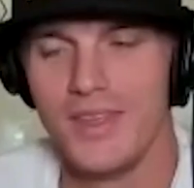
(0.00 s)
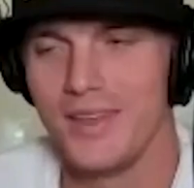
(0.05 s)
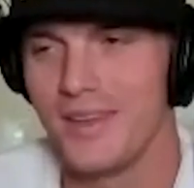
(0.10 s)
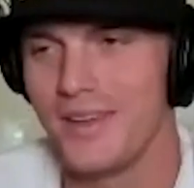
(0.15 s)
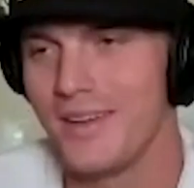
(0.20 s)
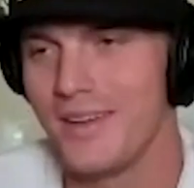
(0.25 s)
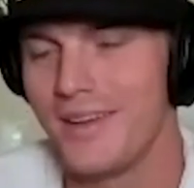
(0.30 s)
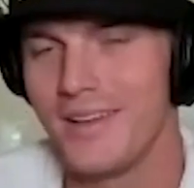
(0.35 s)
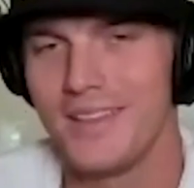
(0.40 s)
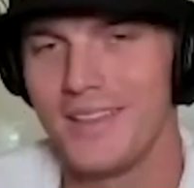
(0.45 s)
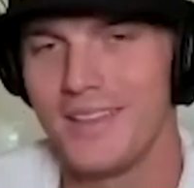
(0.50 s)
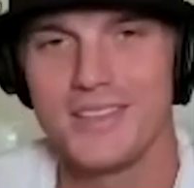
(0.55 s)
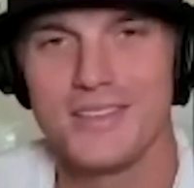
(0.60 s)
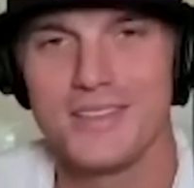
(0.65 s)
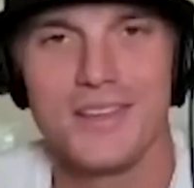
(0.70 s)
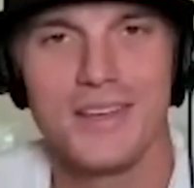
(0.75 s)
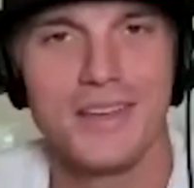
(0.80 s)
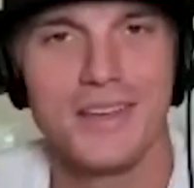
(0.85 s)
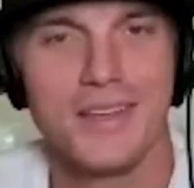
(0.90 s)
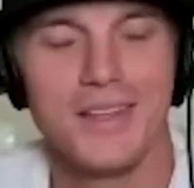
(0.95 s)
Uh, that's
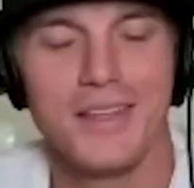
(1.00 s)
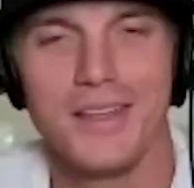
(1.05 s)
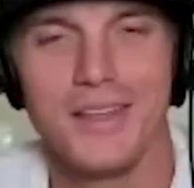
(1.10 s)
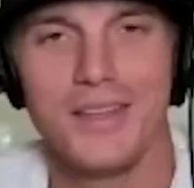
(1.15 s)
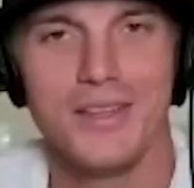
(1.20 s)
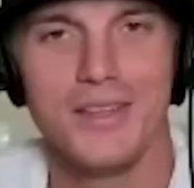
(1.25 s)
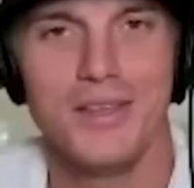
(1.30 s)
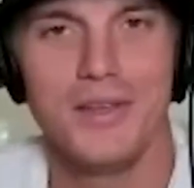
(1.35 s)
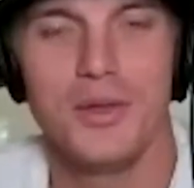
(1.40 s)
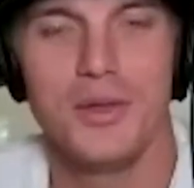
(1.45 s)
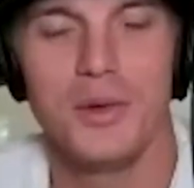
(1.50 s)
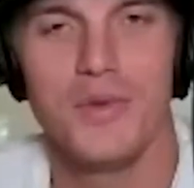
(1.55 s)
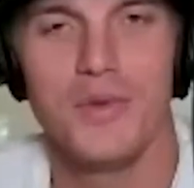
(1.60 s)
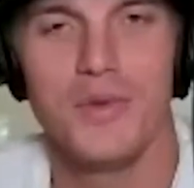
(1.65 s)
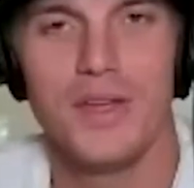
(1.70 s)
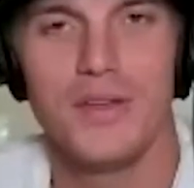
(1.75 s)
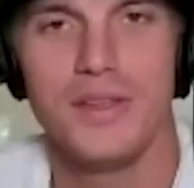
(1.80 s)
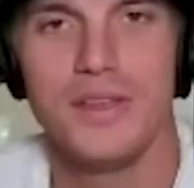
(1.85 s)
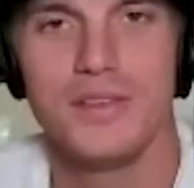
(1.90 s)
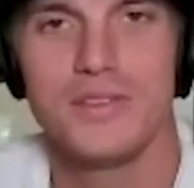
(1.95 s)
like, uh, you know, of
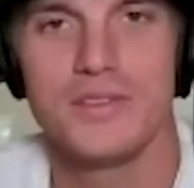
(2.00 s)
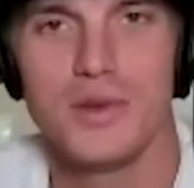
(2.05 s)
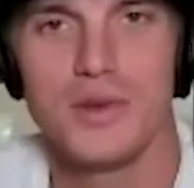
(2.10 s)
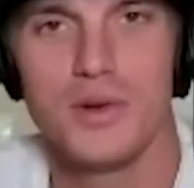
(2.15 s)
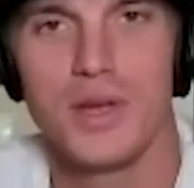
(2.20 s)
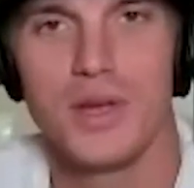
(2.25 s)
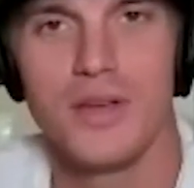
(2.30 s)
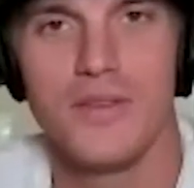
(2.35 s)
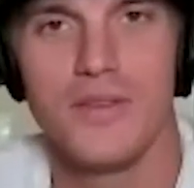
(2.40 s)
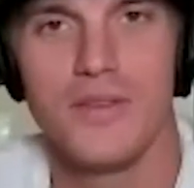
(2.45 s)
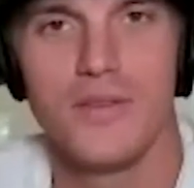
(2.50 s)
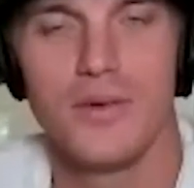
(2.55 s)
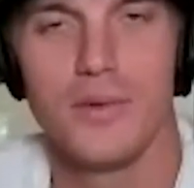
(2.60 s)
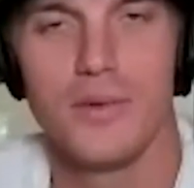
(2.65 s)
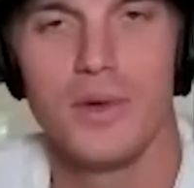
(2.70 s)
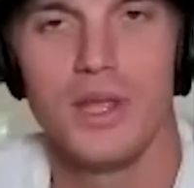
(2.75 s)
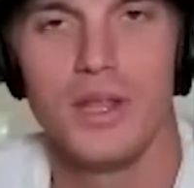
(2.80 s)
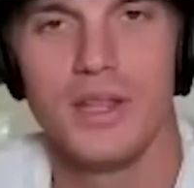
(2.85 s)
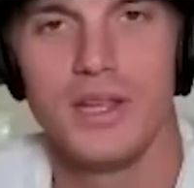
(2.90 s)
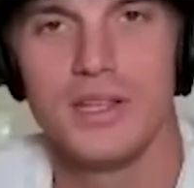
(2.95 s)
any song I've ever
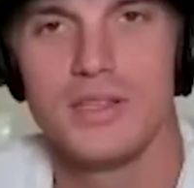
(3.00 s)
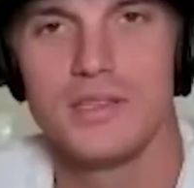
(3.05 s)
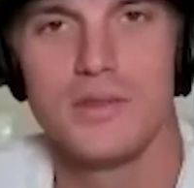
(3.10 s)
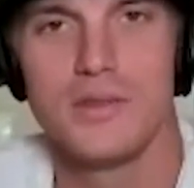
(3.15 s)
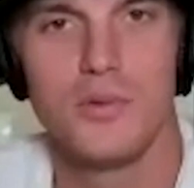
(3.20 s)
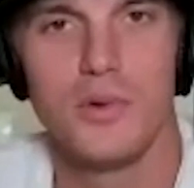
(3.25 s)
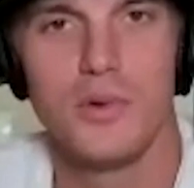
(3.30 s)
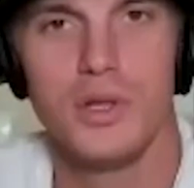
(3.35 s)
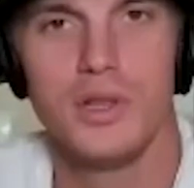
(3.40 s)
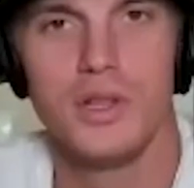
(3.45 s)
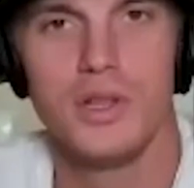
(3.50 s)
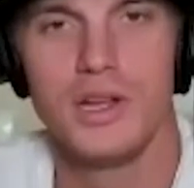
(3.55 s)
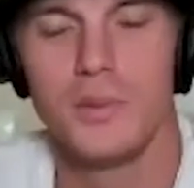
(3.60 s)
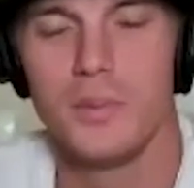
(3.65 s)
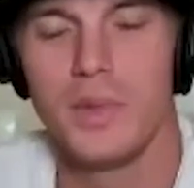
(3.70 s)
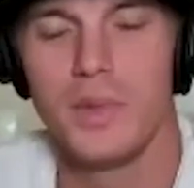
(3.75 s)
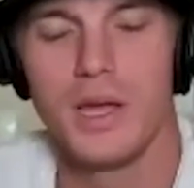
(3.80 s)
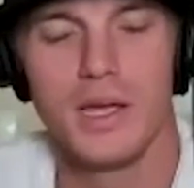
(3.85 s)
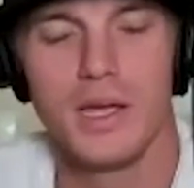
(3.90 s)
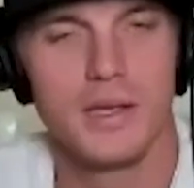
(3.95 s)
written, that's the one that
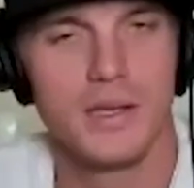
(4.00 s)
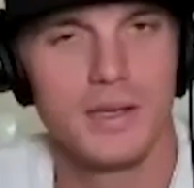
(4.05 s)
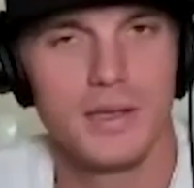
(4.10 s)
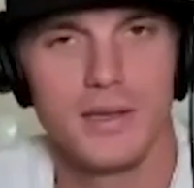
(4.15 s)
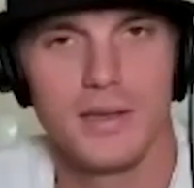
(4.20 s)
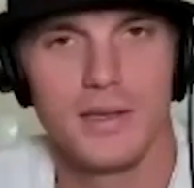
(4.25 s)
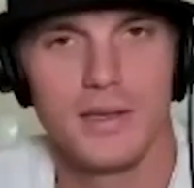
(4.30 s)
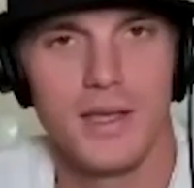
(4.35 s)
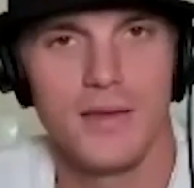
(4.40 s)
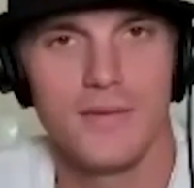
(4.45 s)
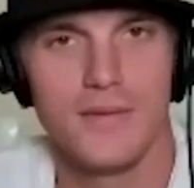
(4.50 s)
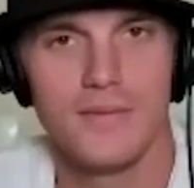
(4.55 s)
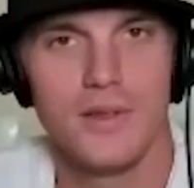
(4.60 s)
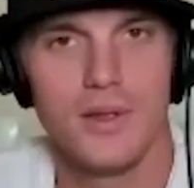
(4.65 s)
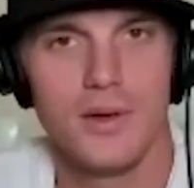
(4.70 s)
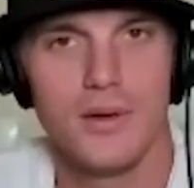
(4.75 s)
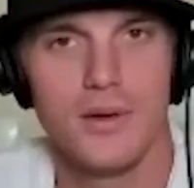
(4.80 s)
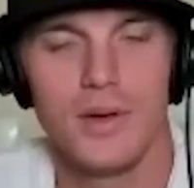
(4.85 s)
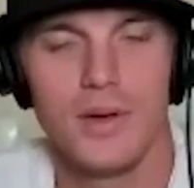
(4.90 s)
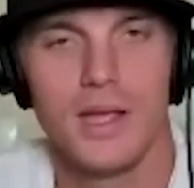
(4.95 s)
I'm like, I have
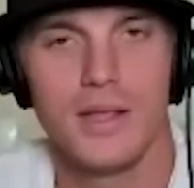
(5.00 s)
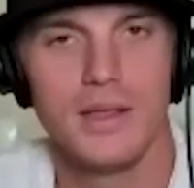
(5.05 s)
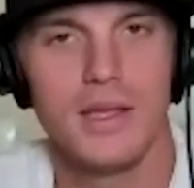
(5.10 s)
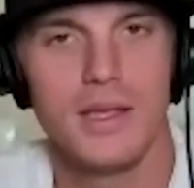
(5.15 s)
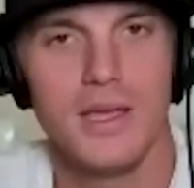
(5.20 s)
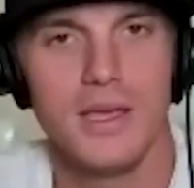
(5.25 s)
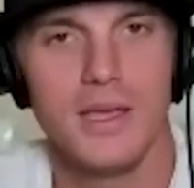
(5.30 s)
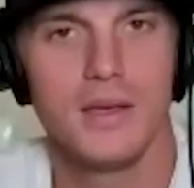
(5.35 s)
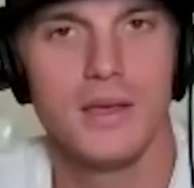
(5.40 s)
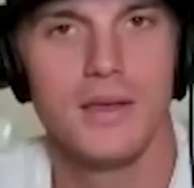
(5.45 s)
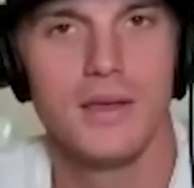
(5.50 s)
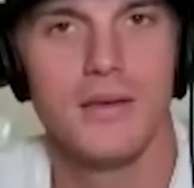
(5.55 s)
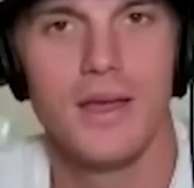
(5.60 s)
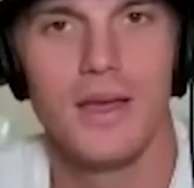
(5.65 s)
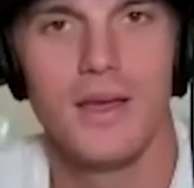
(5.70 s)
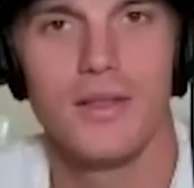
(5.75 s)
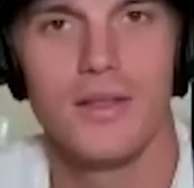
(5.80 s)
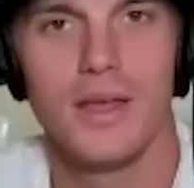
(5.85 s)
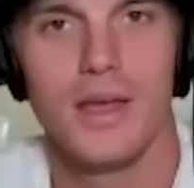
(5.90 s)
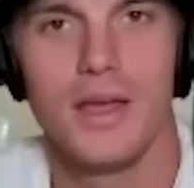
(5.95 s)
no idea
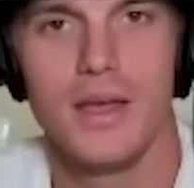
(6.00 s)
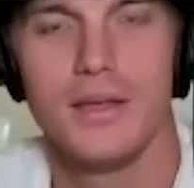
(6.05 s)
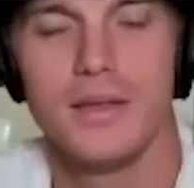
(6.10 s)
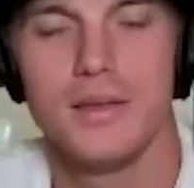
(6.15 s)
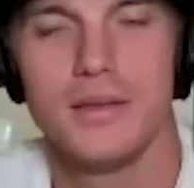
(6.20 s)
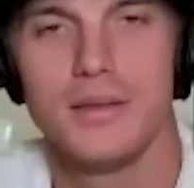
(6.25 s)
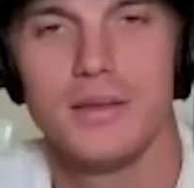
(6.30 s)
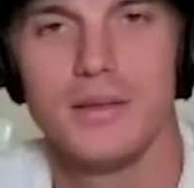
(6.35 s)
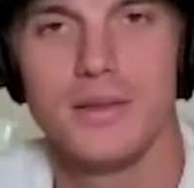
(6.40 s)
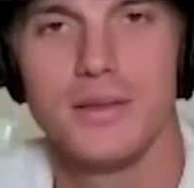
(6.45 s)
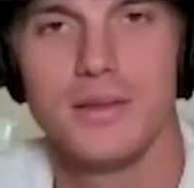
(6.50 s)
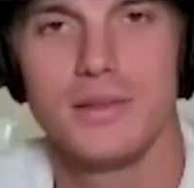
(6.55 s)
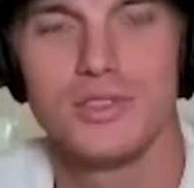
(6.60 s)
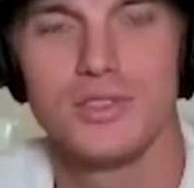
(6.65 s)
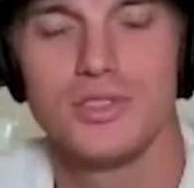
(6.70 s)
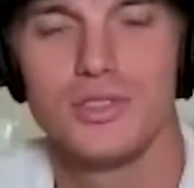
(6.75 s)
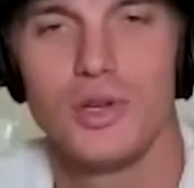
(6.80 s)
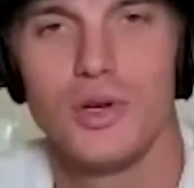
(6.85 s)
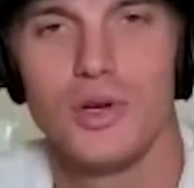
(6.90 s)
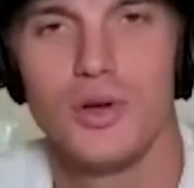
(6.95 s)
how that
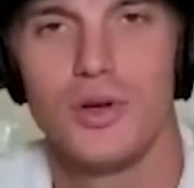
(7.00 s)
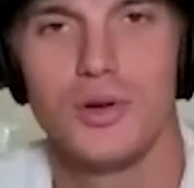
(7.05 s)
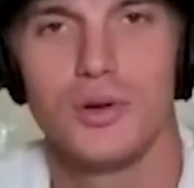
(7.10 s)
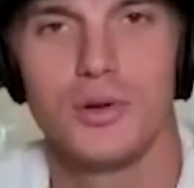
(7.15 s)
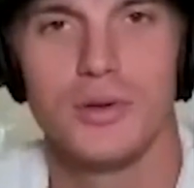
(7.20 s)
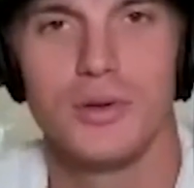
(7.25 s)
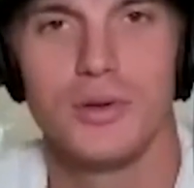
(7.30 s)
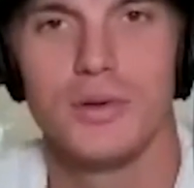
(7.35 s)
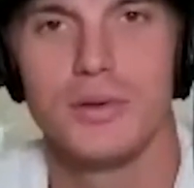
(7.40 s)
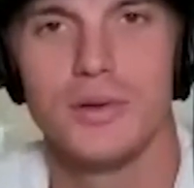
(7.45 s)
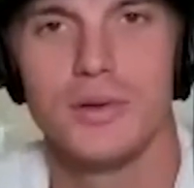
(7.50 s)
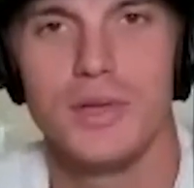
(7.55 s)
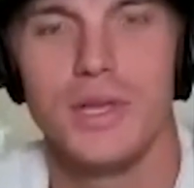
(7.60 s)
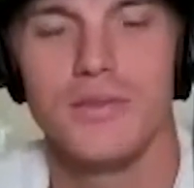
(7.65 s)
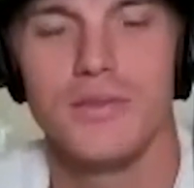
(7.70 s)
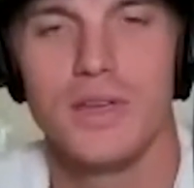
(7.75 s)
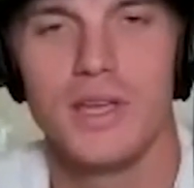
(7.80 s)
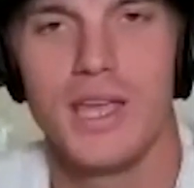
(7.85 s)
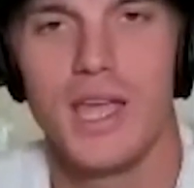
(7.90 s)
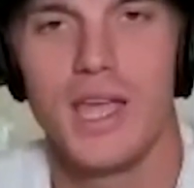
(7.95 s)
song
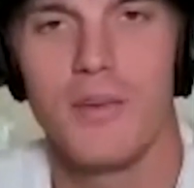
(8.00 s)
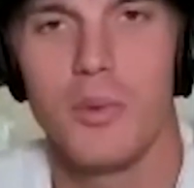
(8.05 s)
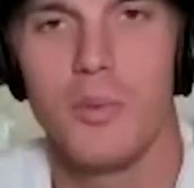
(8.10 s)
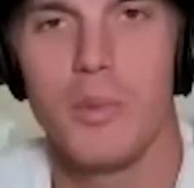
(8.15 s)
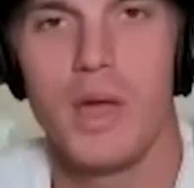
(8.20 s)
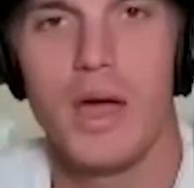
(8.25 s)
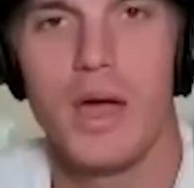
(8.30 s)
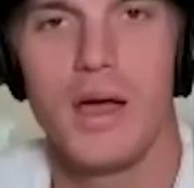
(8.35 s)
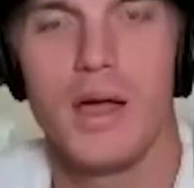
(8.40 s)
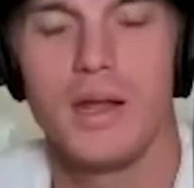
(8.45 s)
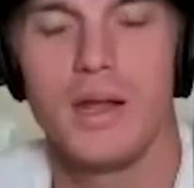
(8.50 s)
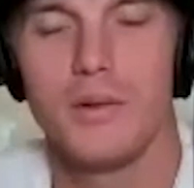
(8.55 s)
even came about.